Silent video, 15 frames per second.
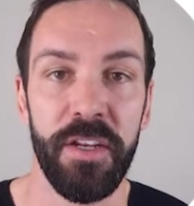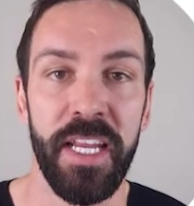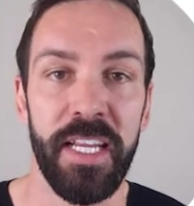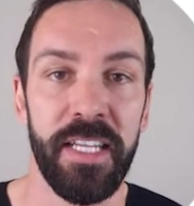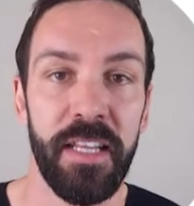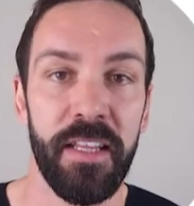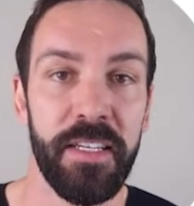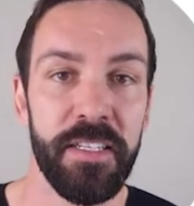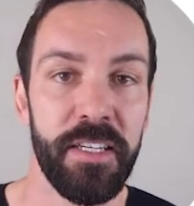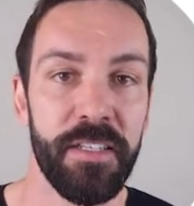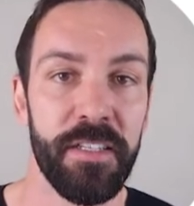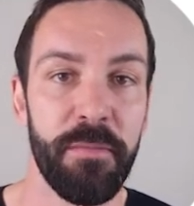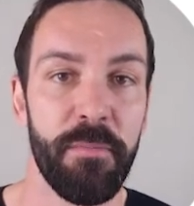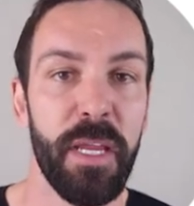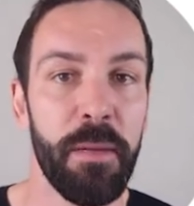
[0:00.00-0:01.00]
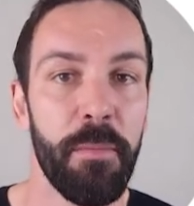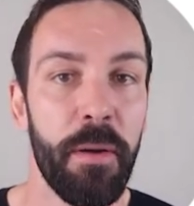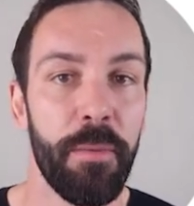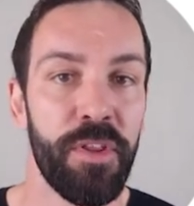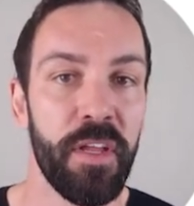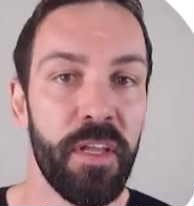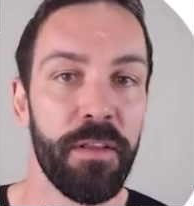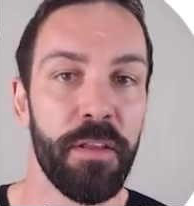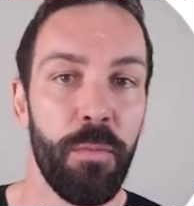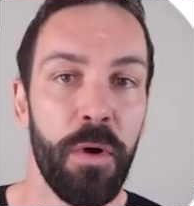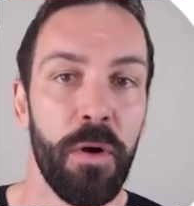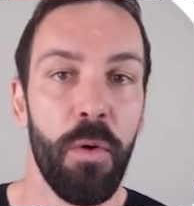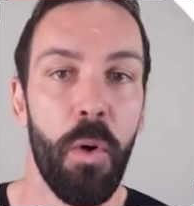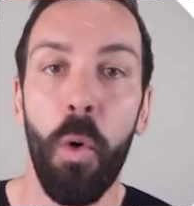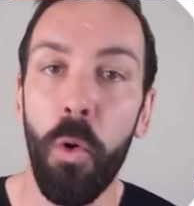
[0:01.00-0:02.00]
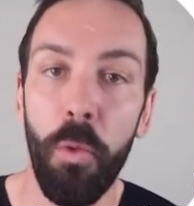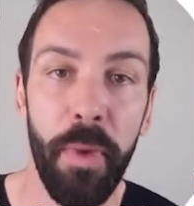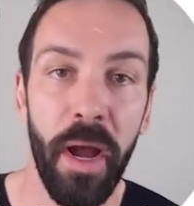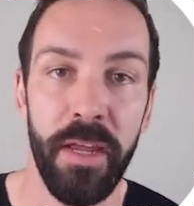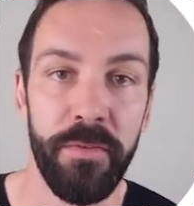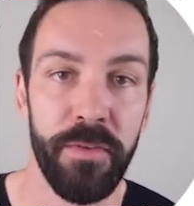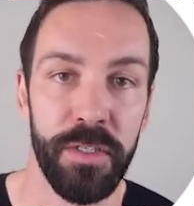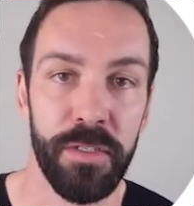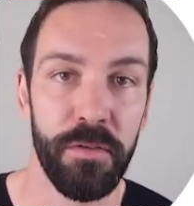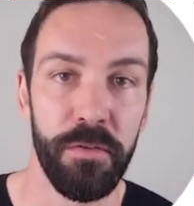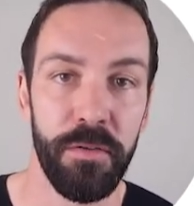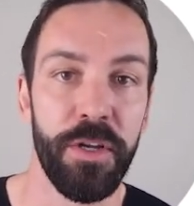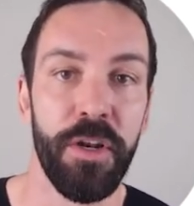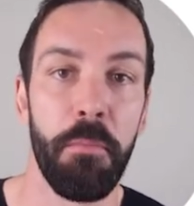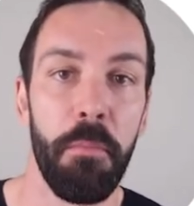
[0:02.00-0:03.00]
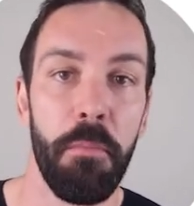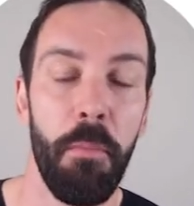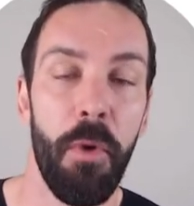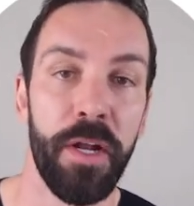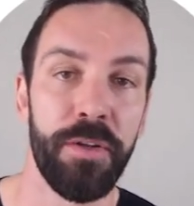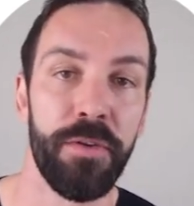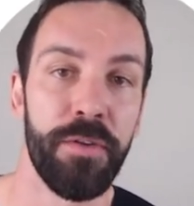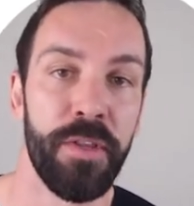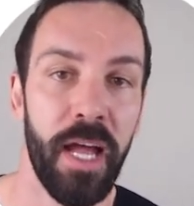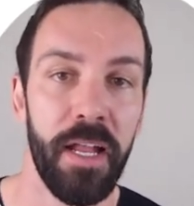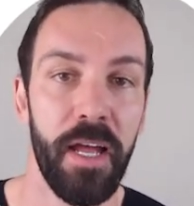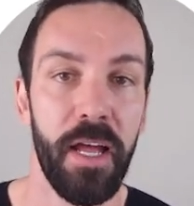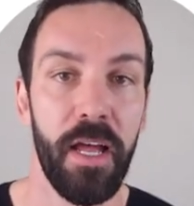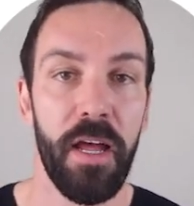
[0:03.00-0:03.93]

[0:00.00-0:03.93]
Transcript: selling system. But you might be thinking, well, all pavers might do that,